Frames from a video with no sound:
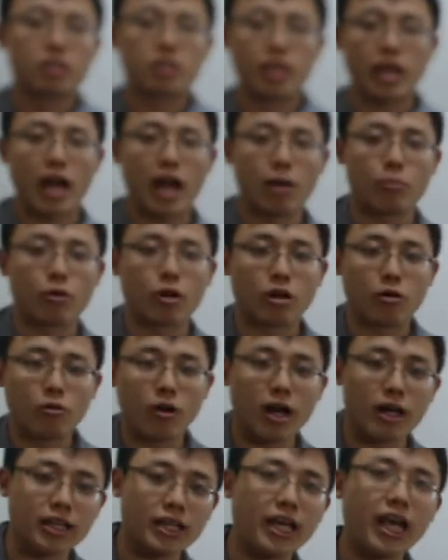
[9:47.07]
Camera.
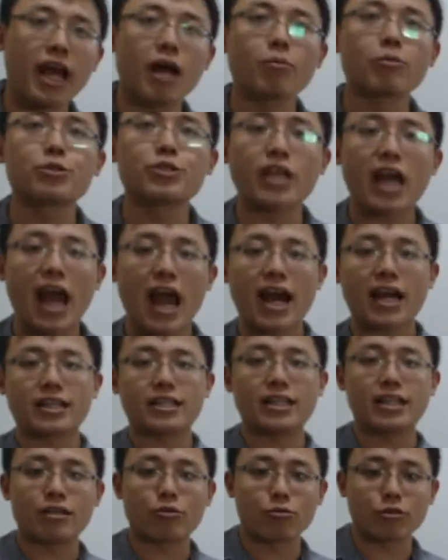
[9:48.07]
Wow, the camera's
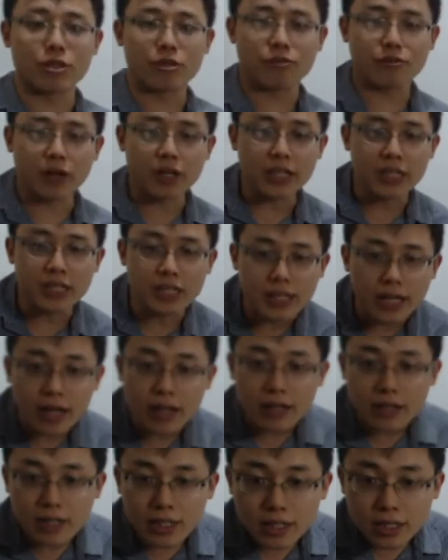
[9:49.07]
acting really funky today.
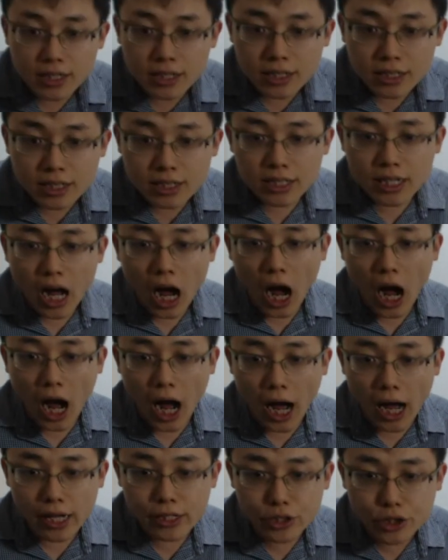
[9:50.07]

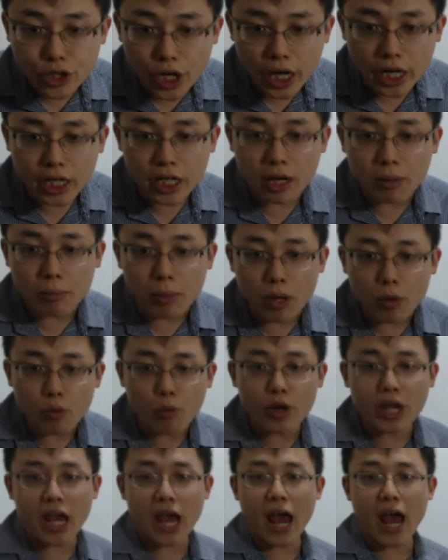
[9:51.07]
Jacob,
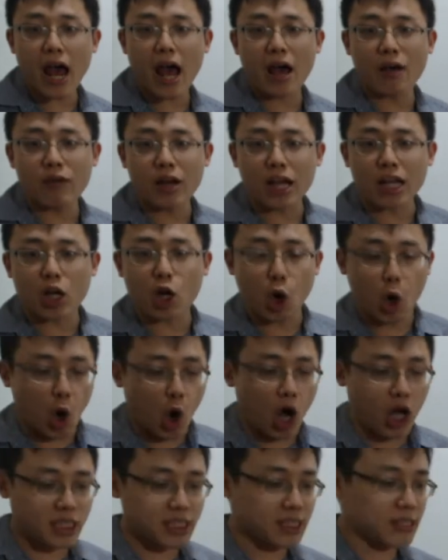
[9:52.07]
we have
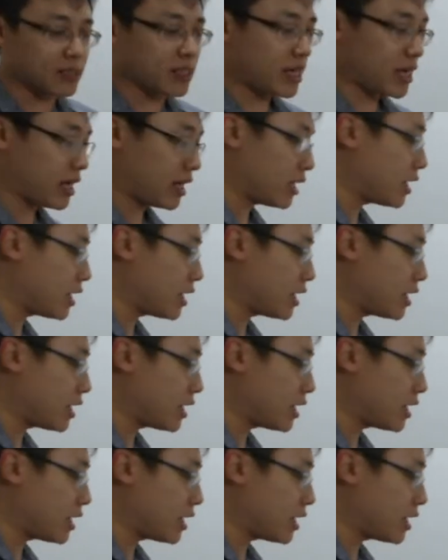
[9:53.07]
costly.